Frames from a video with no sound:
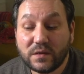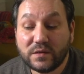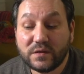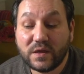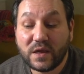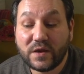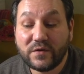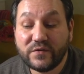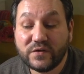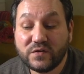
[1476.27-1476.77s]

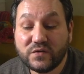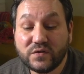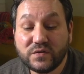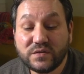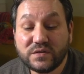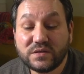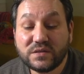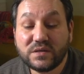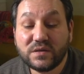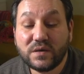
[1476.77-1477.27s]
They
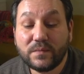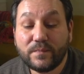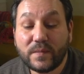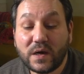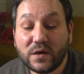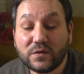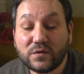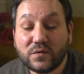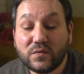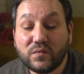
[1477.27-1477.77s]
reduce the
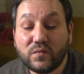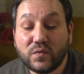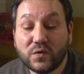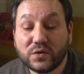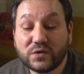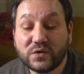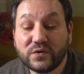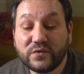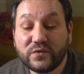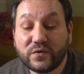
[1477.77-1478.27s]
amount of
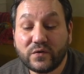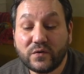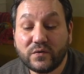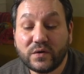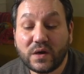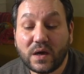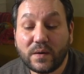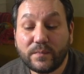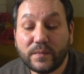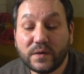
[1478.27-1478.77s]
water
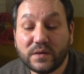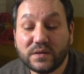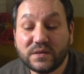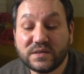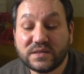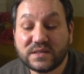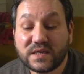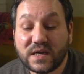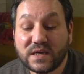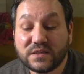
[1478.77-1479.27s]
thrown up at the
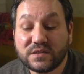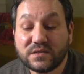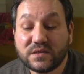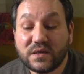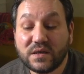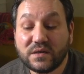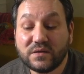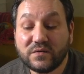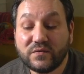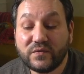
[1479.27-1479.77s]
sides
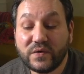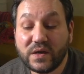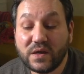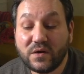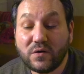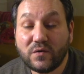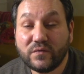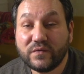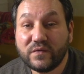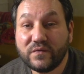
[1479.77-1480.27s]
and
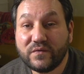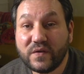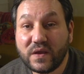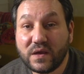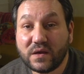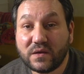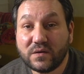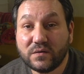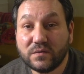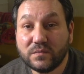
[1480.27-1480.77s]
rear of the
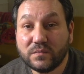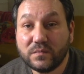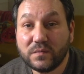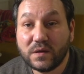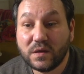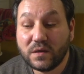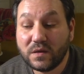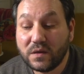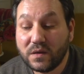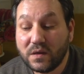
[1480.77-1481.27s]
vehicle.
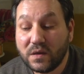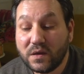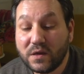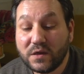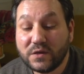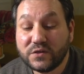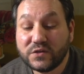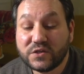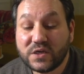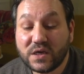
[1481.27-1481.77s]

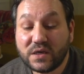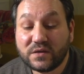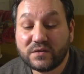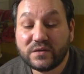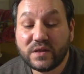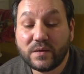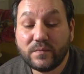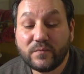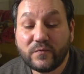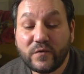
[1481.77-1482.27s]
Check
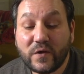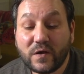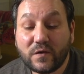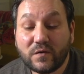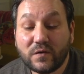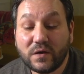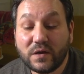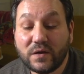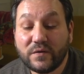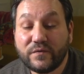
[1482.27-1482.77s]
them
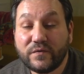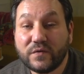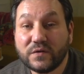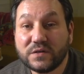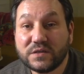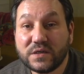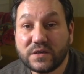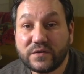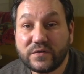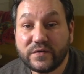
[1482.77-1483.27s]
regularly for
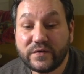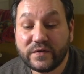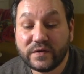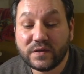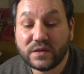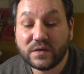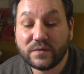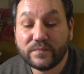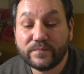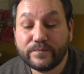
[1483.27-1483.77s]

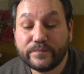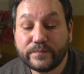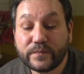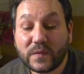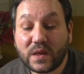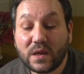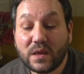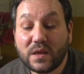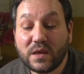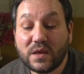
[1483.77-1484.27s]
security.
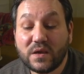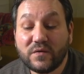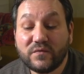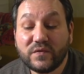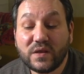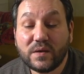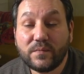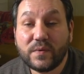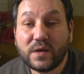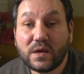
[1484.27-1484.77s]
If
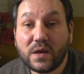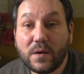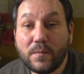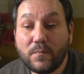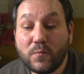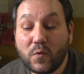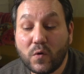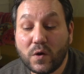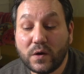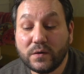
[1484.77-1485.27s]
they
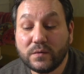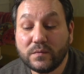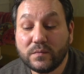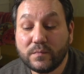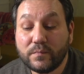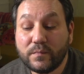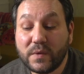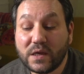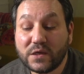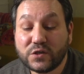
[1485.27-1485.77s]
become worn,
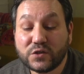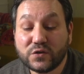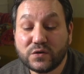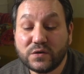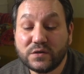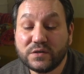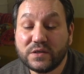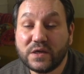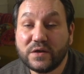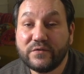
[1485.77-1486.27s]
make
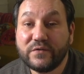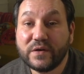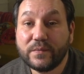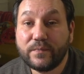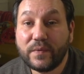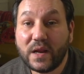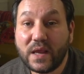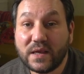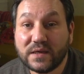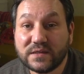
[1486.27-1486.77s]
sure they're
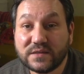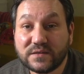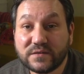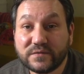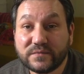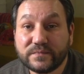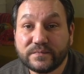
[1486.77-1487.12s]
replaced.